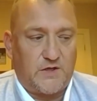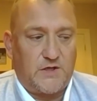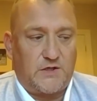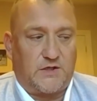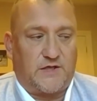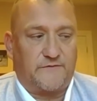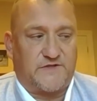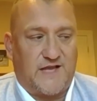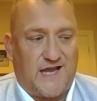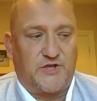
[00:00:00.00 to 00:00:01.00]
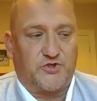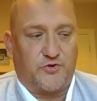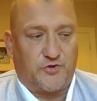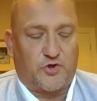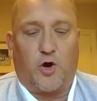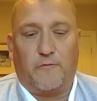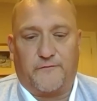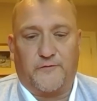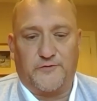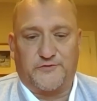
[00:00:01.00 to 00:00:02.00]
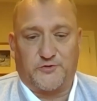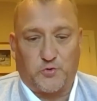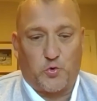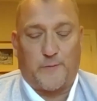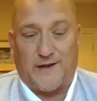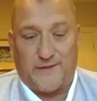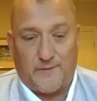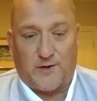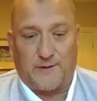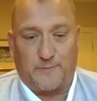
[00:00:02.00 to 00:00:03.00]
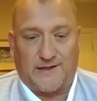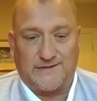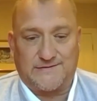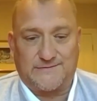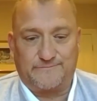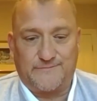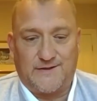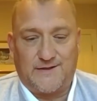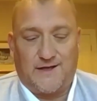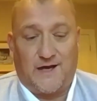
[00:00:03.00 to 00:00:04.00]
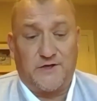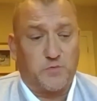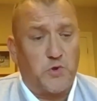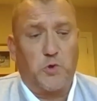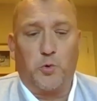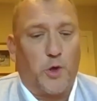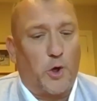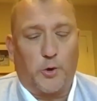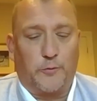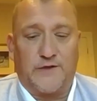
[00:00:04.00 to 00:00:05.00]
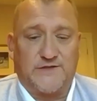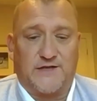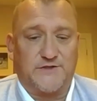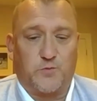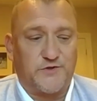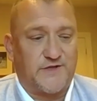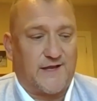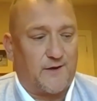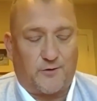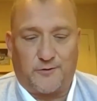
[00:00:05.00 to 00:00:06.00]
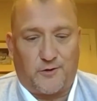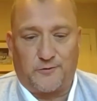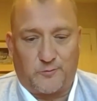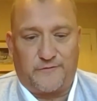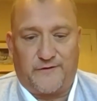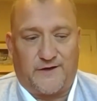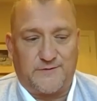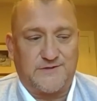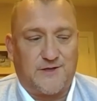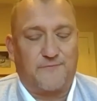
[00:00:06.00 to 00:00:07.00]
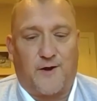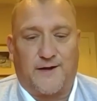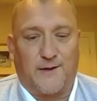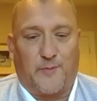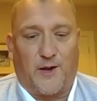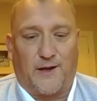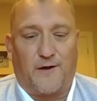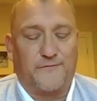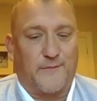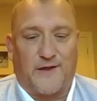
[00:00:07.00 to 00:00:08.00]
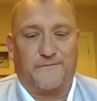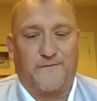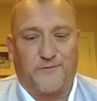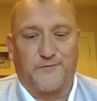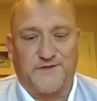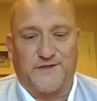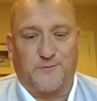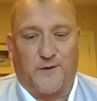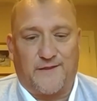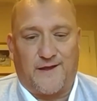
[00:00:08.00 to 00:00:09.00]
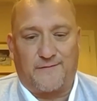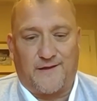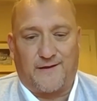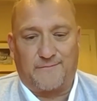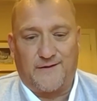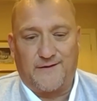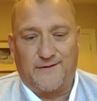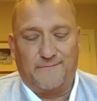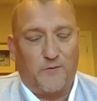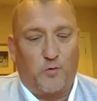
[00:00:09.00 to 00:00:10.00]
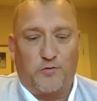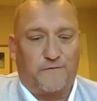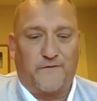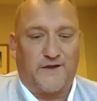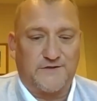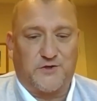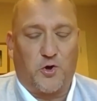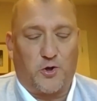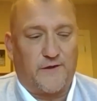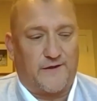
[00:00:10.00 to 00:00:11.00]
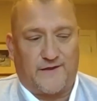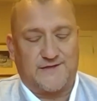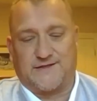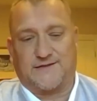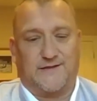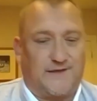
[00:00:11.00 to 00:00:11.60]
gives the agent the confidence to talk about the marketplace. And as we all know, these agents, once they get on with videos, it's like riding a bike. After about the 5th or 6th one, they're all the fear's gone. They suddenly get